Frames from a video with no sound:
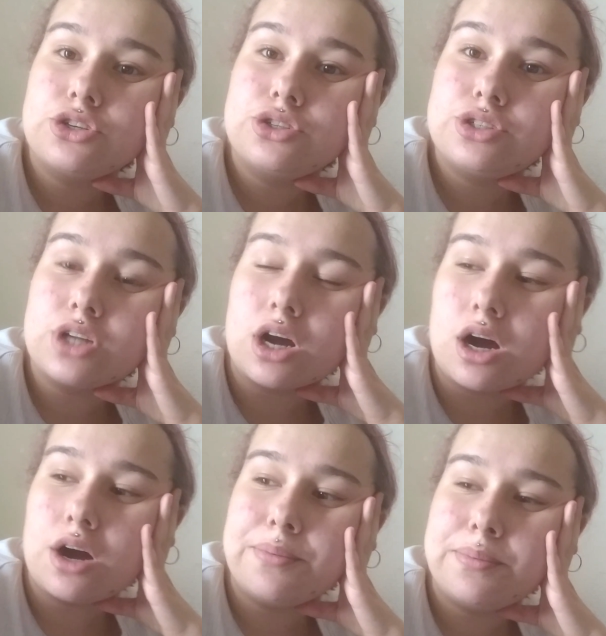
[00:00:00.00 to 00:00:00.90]
start
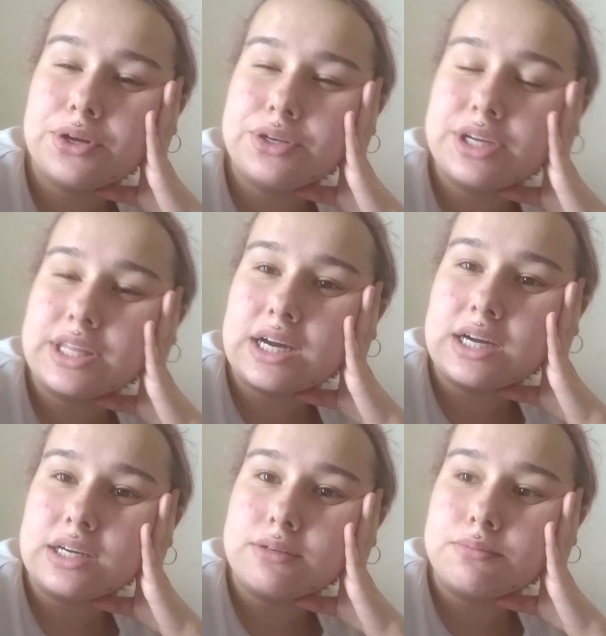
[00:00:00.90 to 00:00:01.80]
uploading
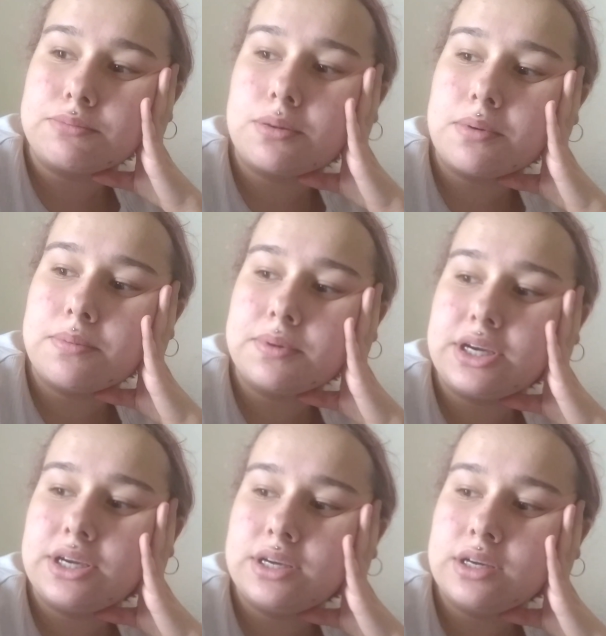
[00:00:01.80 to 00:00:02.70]
that,
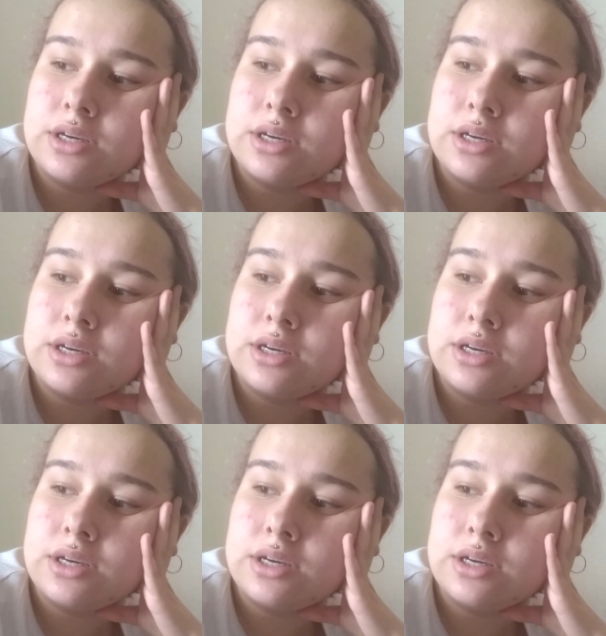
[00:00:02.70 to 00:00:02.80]
probably.